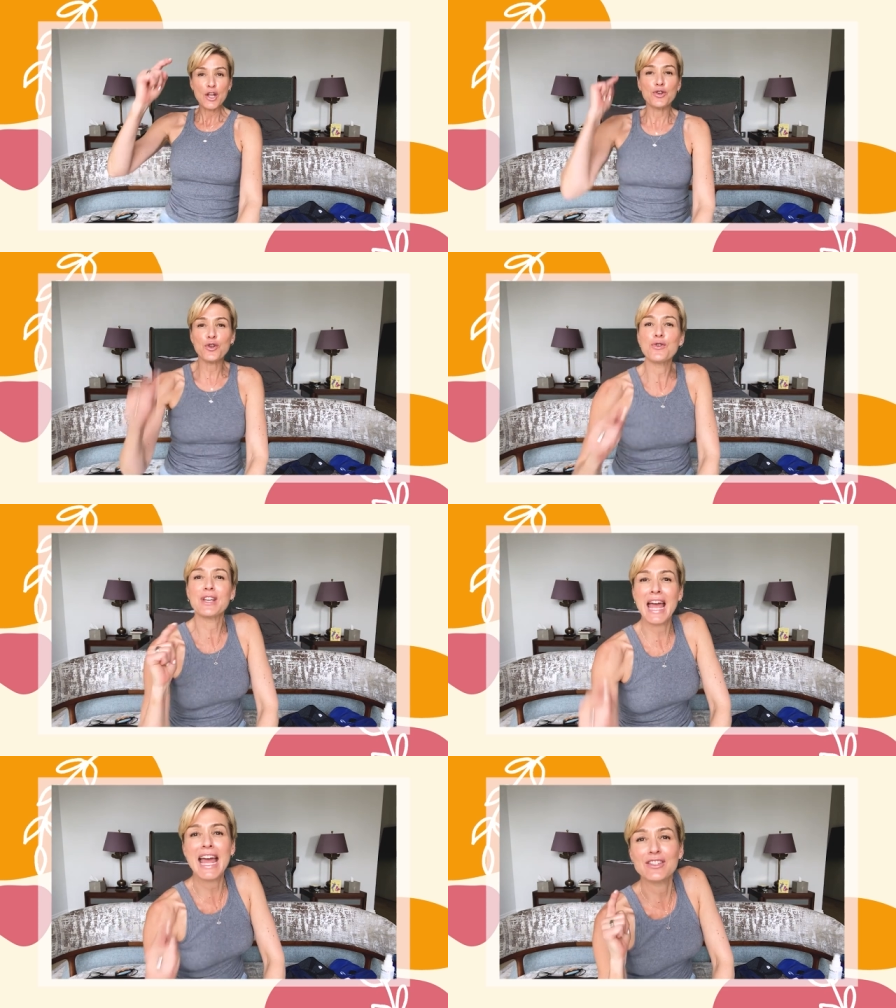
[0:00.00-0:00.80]
You
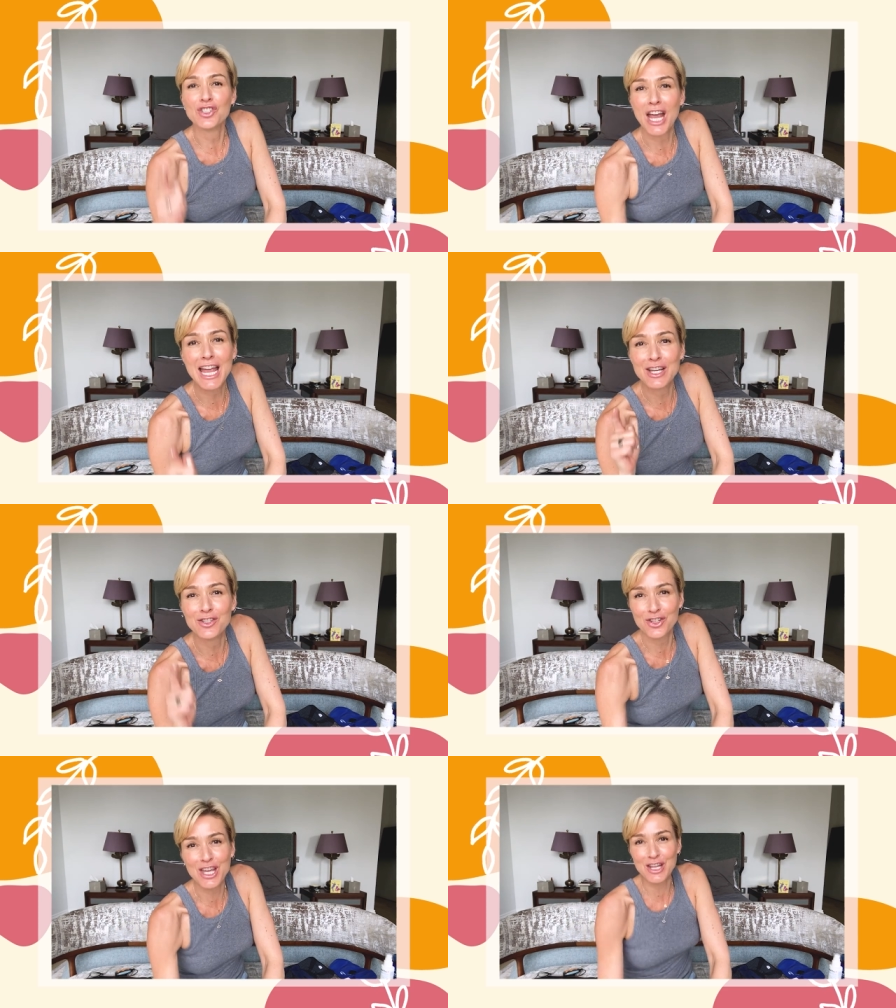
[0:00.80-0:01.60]
can
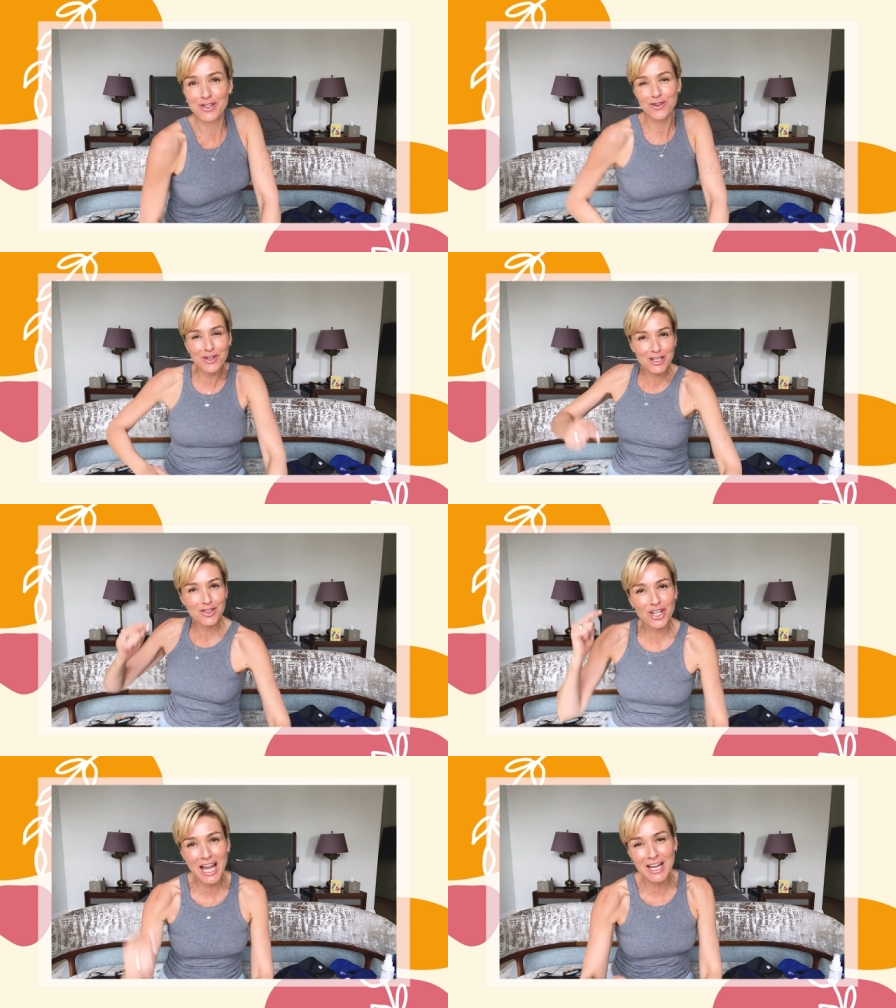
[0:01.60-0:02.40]
change things. You can
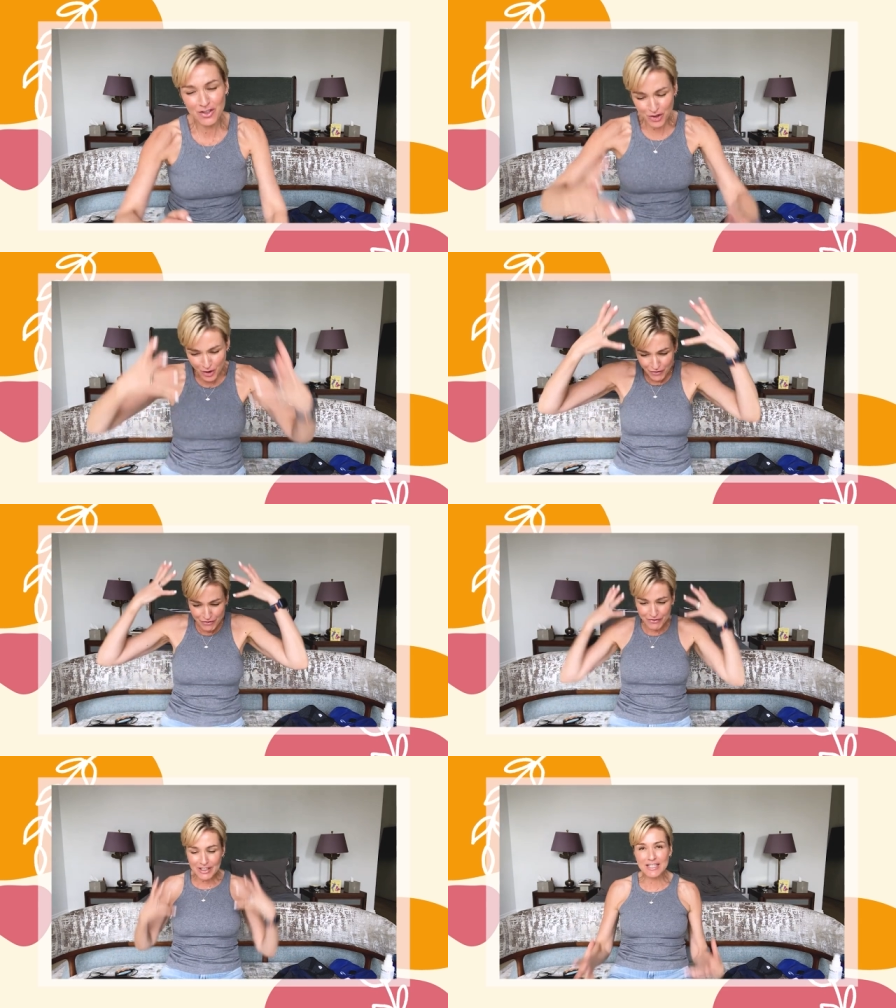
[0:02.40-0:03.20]
change your
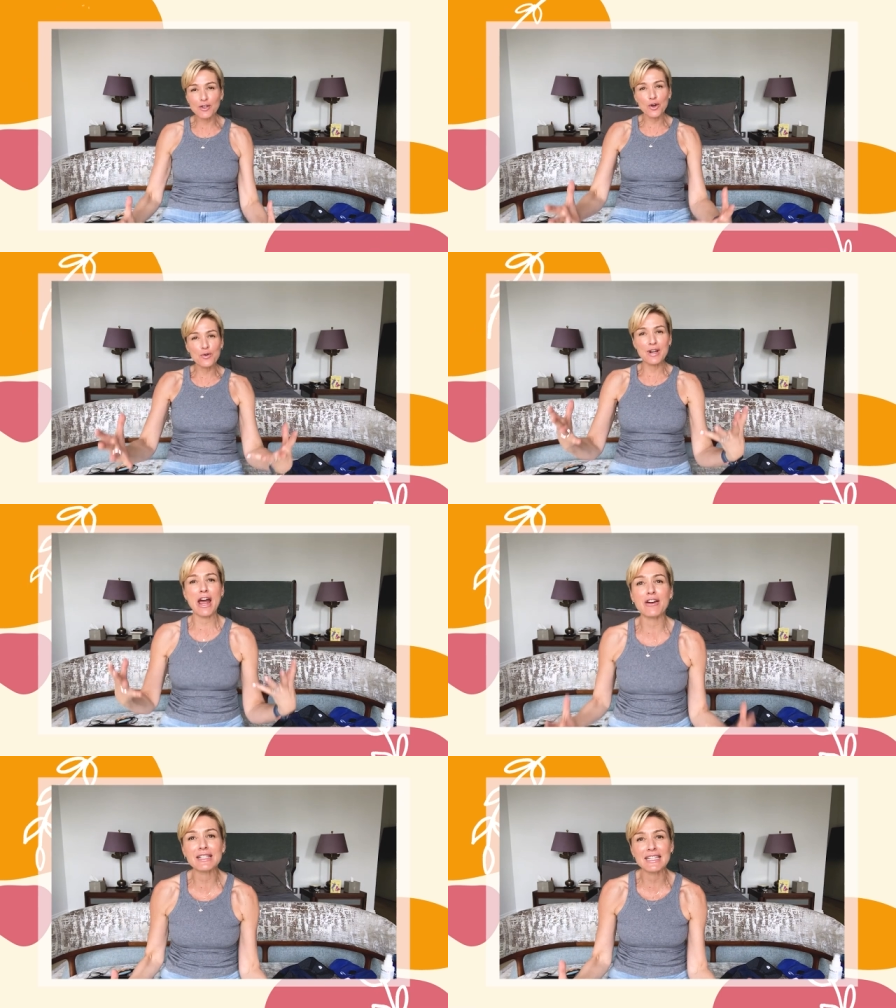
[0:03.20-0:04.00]
physical
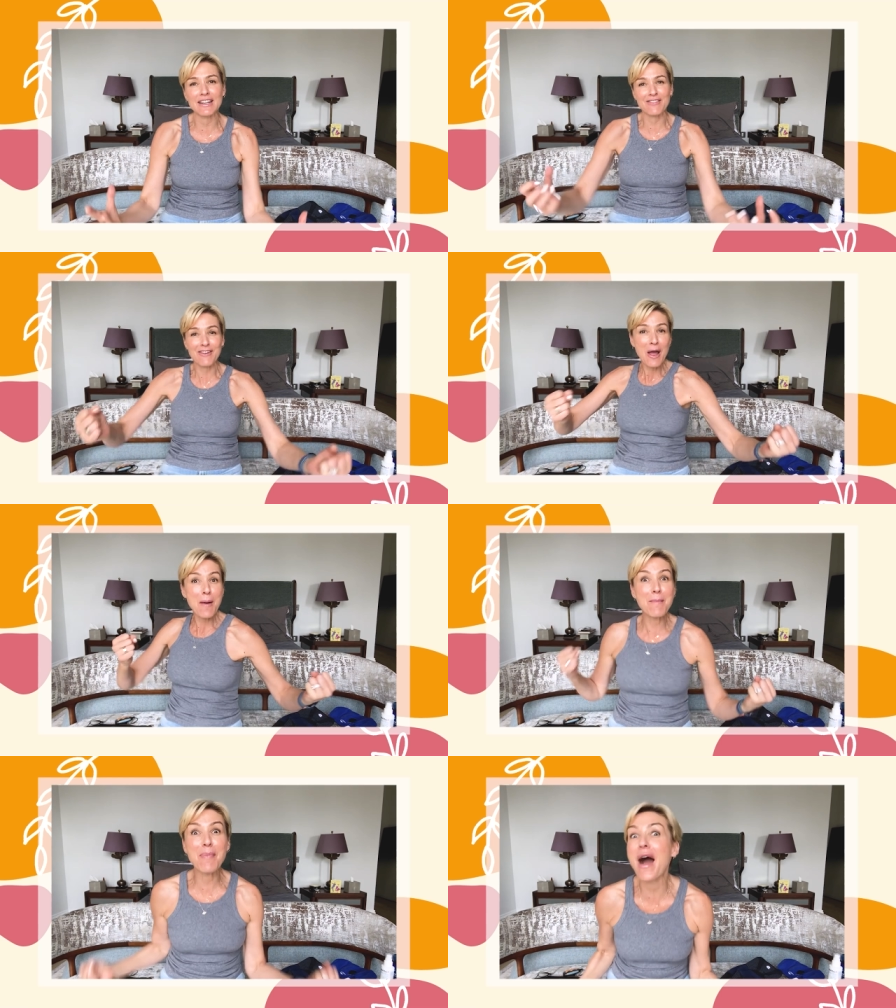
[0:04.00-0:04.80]
narrative.
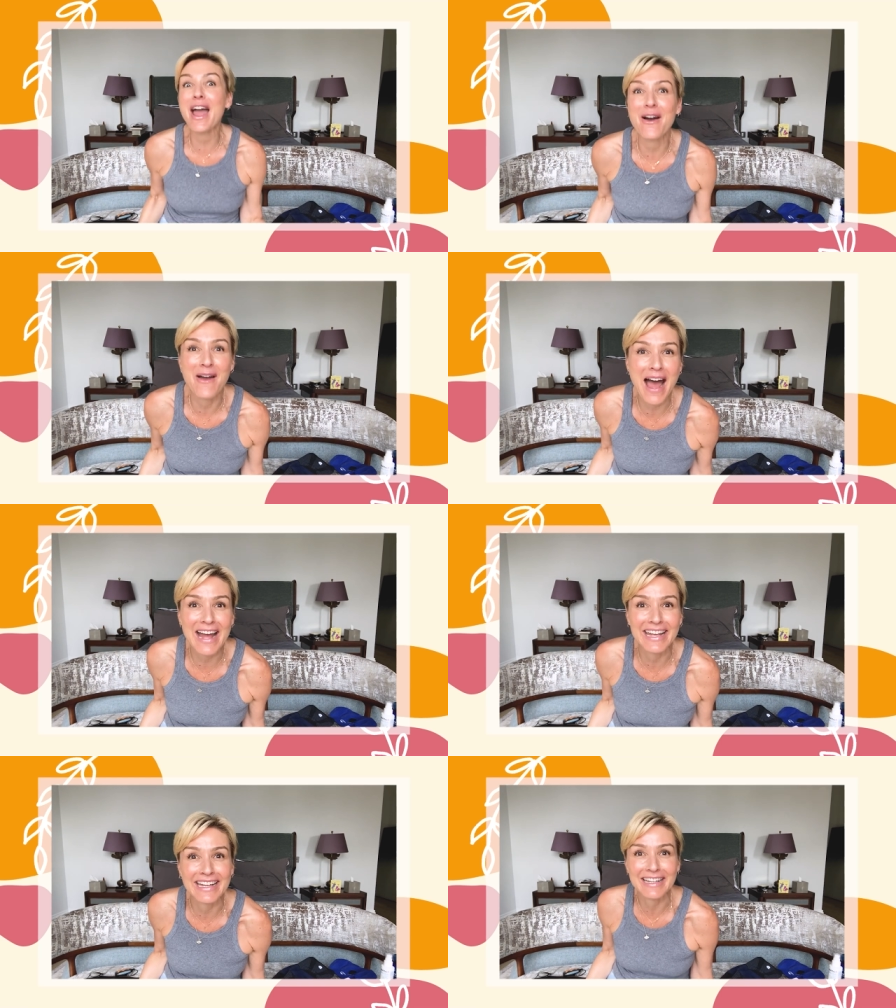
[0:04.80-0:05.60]

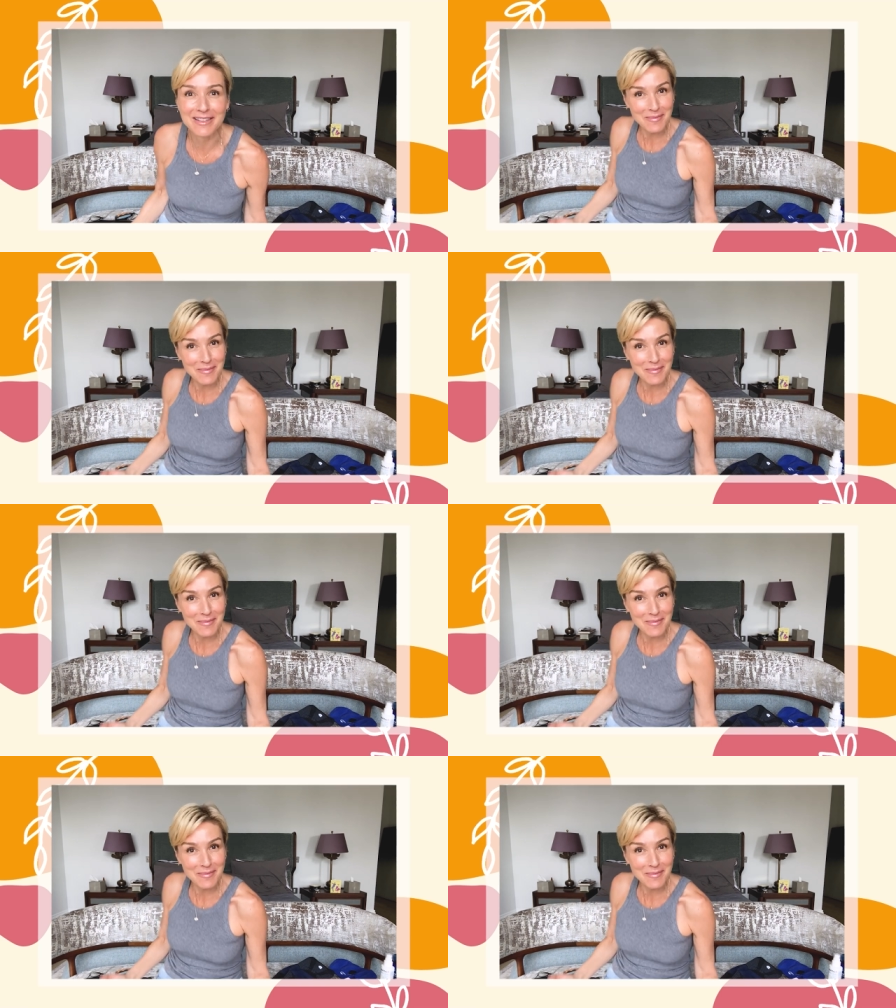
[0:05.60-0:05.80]
Biohacking.